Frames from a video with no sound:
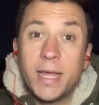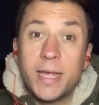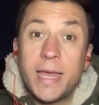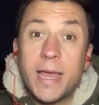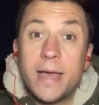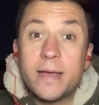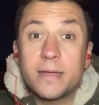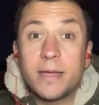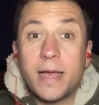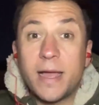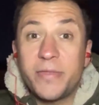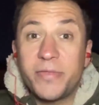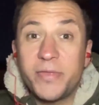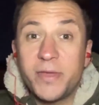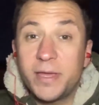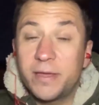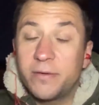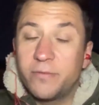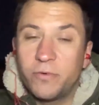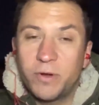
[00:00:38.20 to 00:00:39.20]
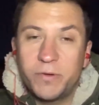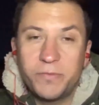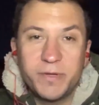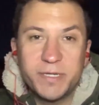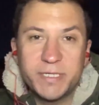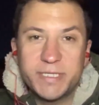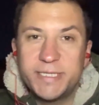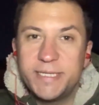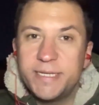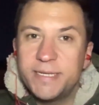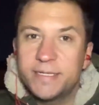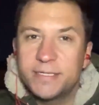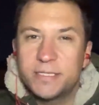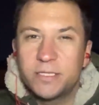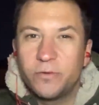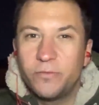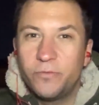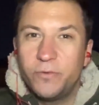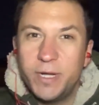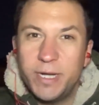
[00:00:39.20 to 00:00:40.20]
Yeah, I think what we are seeing is
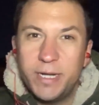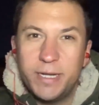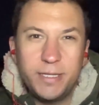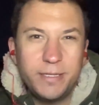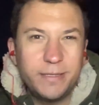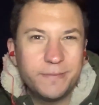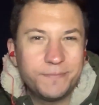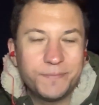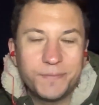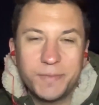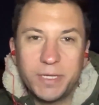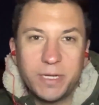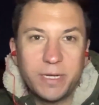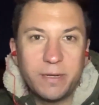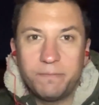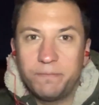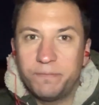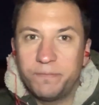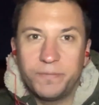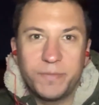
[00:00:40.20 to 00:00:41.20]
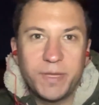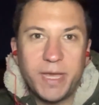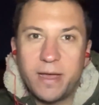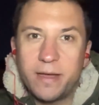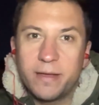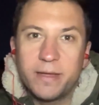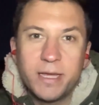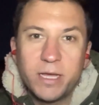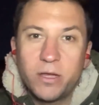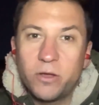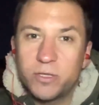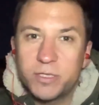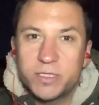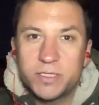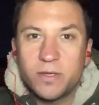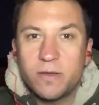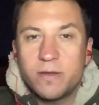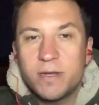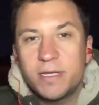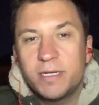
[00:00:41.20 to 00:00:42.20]
a really
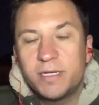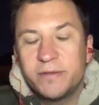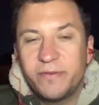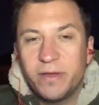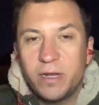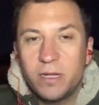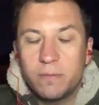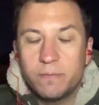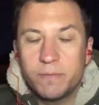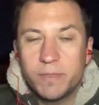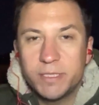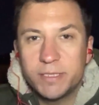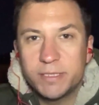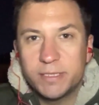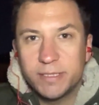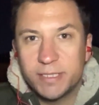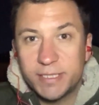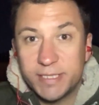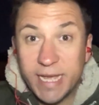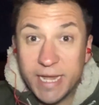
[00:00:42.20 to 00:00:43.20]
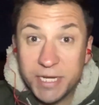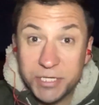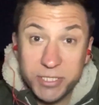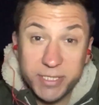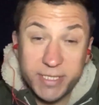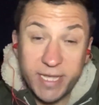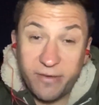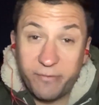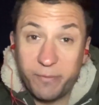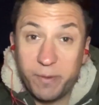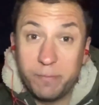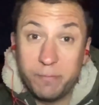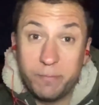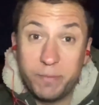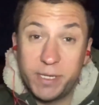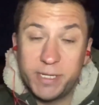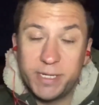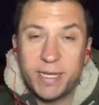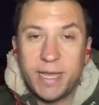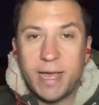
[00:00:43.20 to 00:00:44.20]
concerning development. The tensions have been
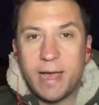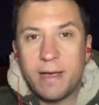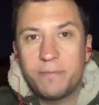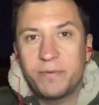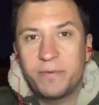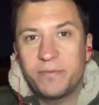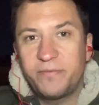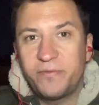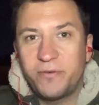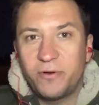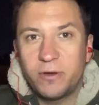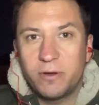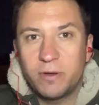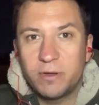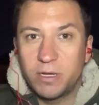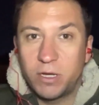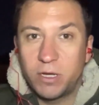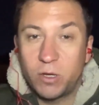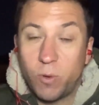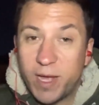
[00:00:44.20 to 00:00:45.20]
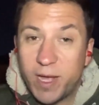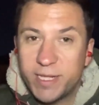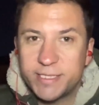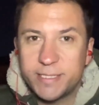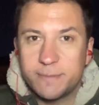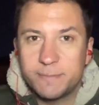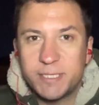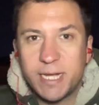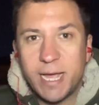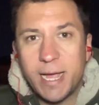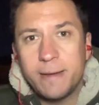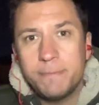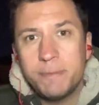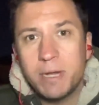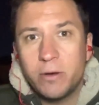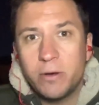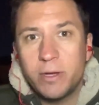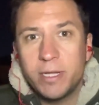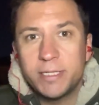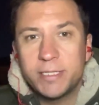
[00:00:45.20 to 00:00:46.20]
building up for quite some time
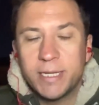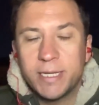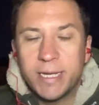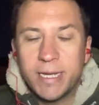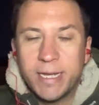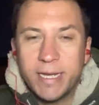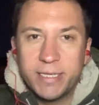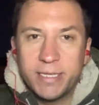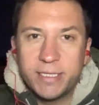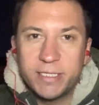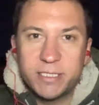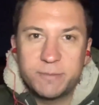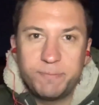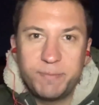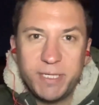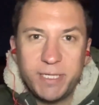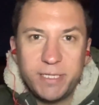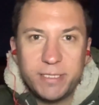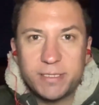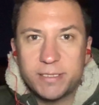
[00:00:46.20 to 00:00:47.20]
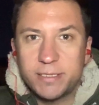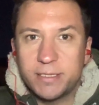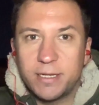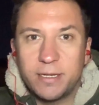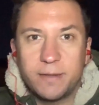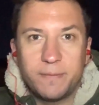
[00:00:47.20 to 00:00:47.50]
now, and the speed